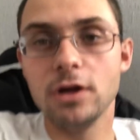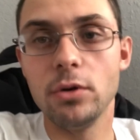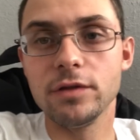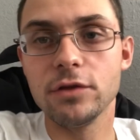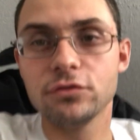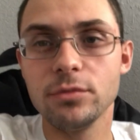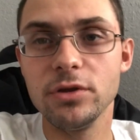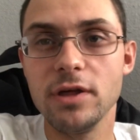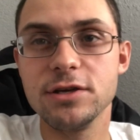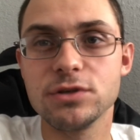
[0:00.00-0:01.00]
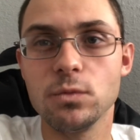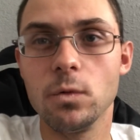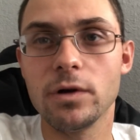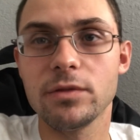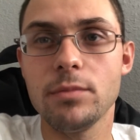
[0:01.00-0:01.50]
knowing that tribulation
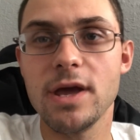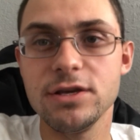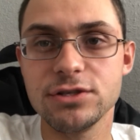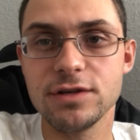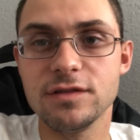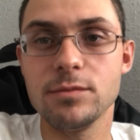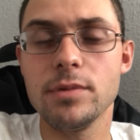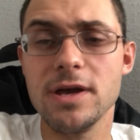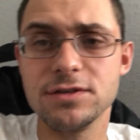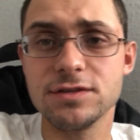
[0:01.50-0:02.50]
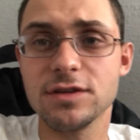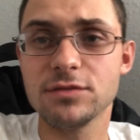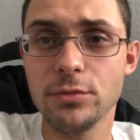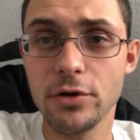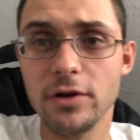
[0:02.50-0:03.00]
worketh patience, and patience
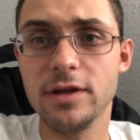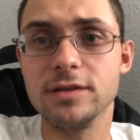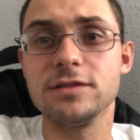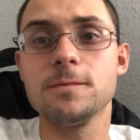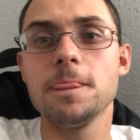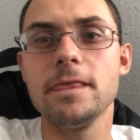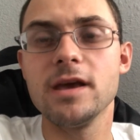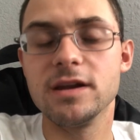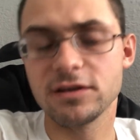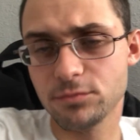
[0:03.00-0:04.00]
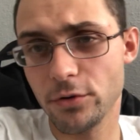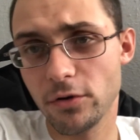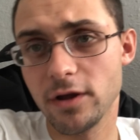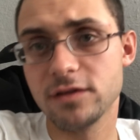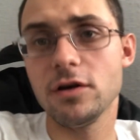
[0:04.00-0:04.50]
experience, and
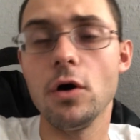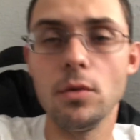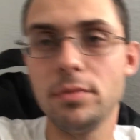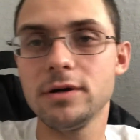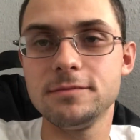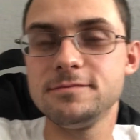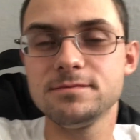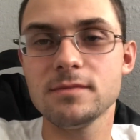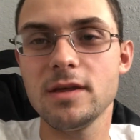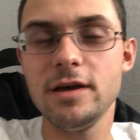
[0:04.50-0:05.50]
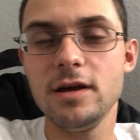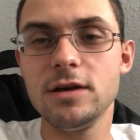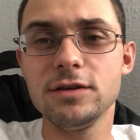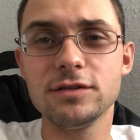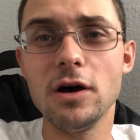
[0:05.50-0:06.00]
experience hope.
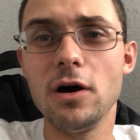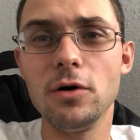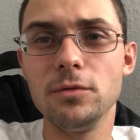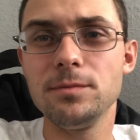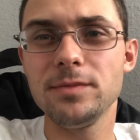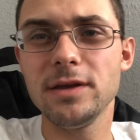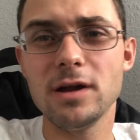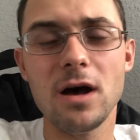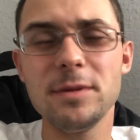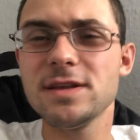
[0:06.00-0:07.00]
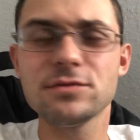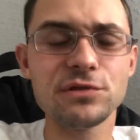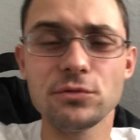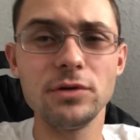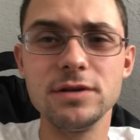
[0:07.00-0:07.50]
So, you know, I mean, this
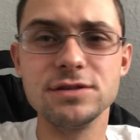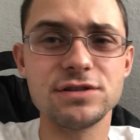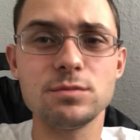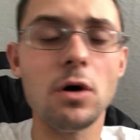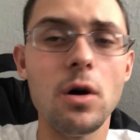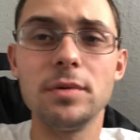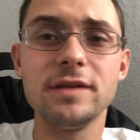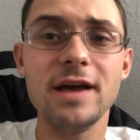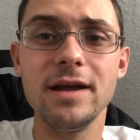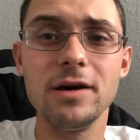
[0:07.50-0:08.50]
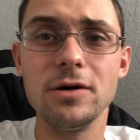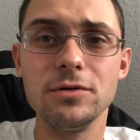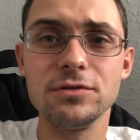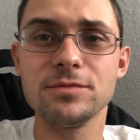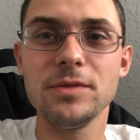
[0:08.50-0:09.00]
was really just small
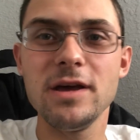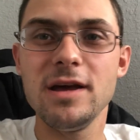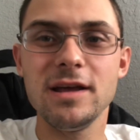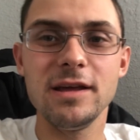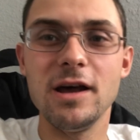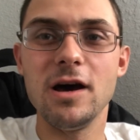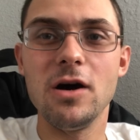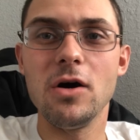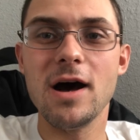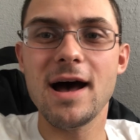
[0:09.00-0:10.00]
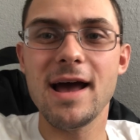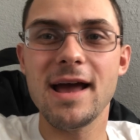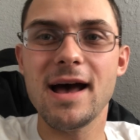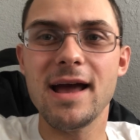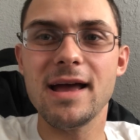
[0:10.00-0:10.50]
potatoes you know,
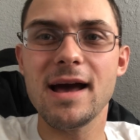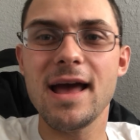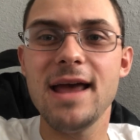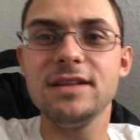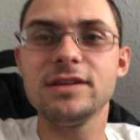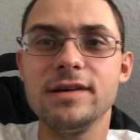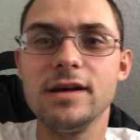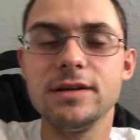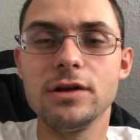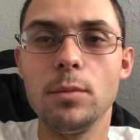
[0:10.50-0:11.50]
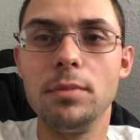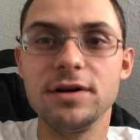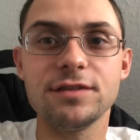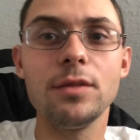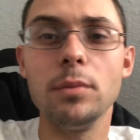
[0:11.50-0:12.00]
I, I, I hate to, you know,
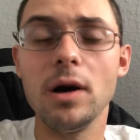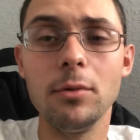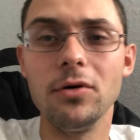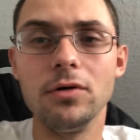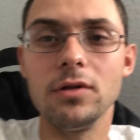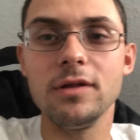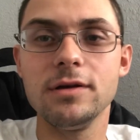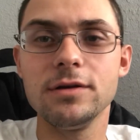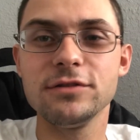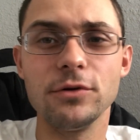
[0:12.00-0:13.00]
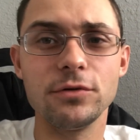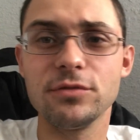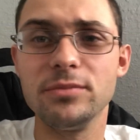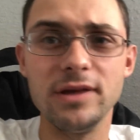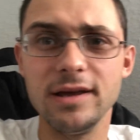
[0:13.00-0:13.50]
bust the bubble, so to
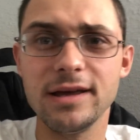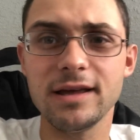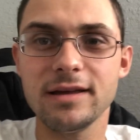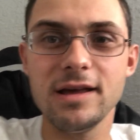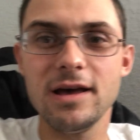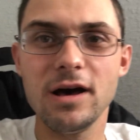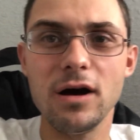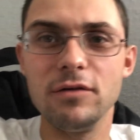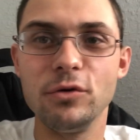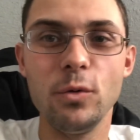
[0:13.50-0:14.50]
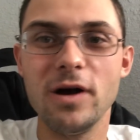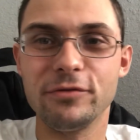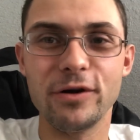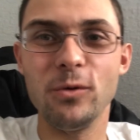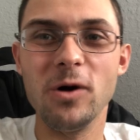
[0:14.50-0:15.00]
speak, of
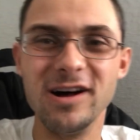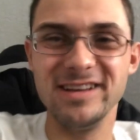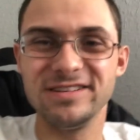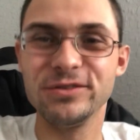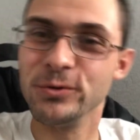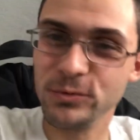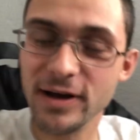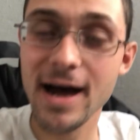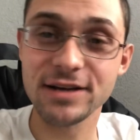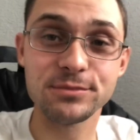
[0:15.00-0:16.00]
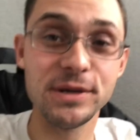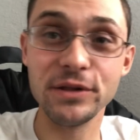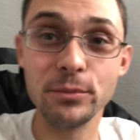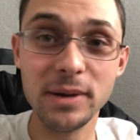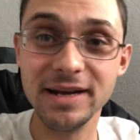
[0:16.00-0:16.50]
whoever it was who doxed me
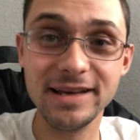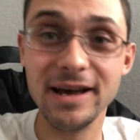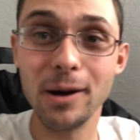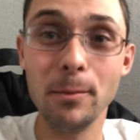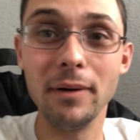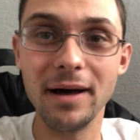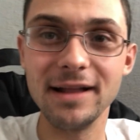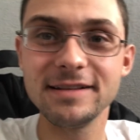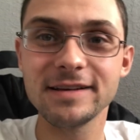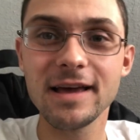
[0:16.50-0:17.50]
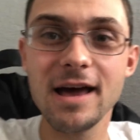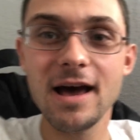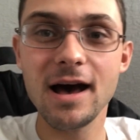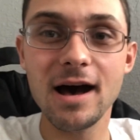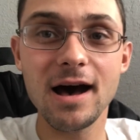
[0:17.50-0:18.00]
to the media, but
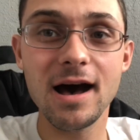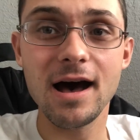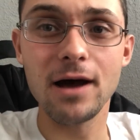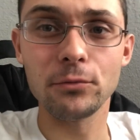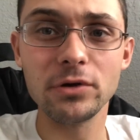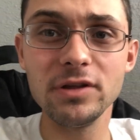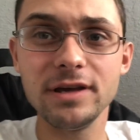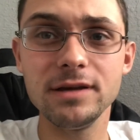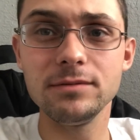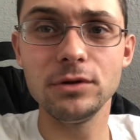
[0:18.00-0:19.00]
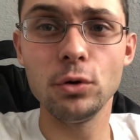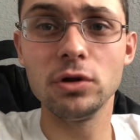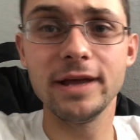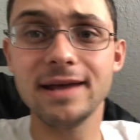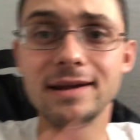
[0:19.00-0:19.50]
uh, really, you
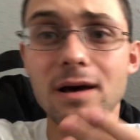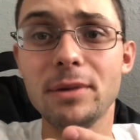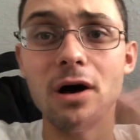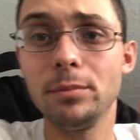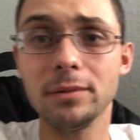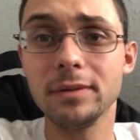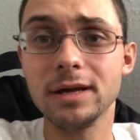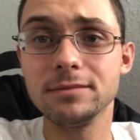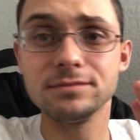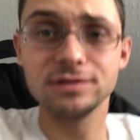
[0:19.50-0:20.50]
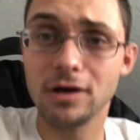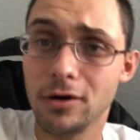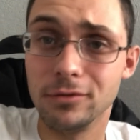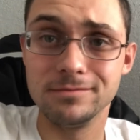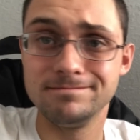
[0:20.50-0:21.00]
only ended up helping me,
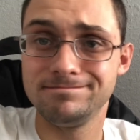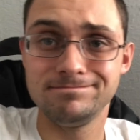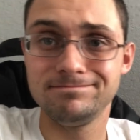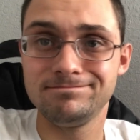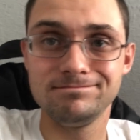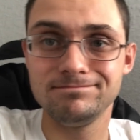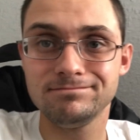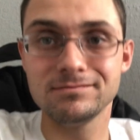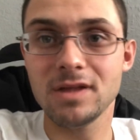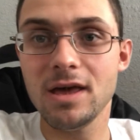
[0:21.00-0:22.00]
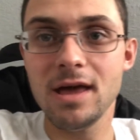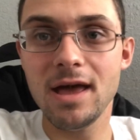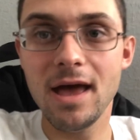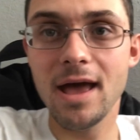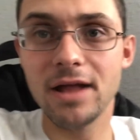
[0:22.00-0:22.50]
so.
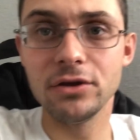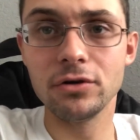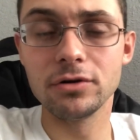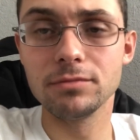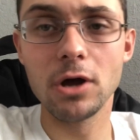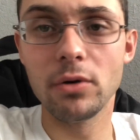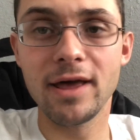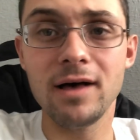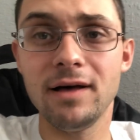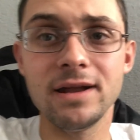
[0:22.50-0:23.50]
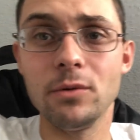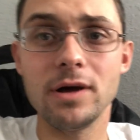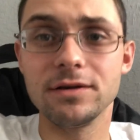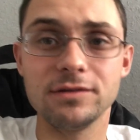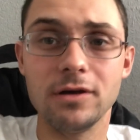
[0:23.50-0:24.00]
And you're going to hell
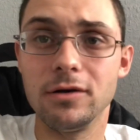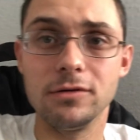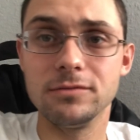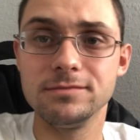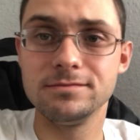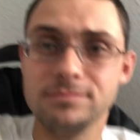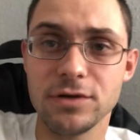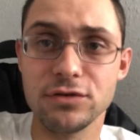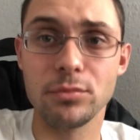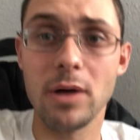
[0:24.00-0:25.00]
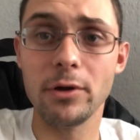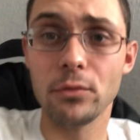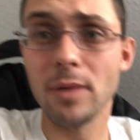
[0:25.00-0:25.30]
anyway, so, because you're probably a